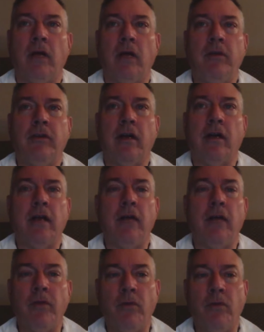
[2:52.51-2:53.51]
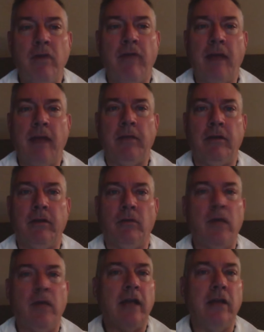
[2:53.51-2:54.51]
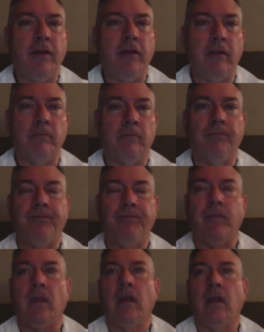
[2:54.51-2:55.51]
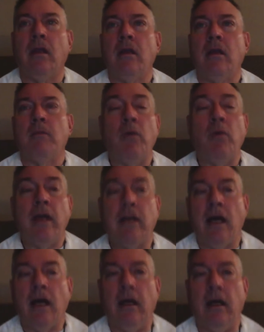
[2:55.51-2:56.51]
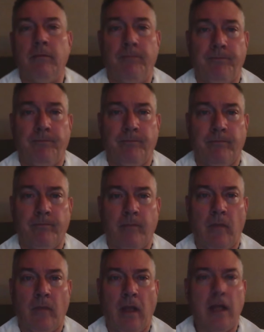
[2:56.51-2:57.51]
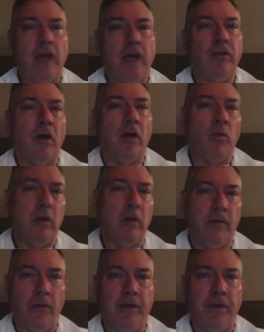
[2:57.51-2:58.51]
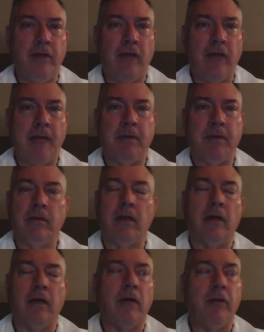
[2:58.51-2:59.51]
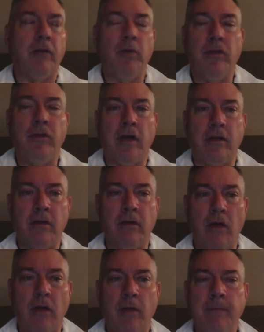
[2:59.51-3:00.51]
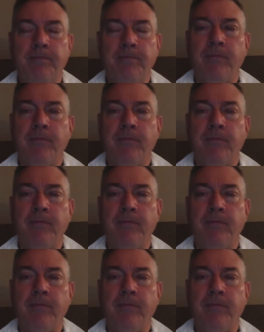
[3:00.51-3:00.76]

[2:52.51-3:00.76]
We started off with 3 families. We had nothing. But we had God. And I saw wonderful things happen as we started growing.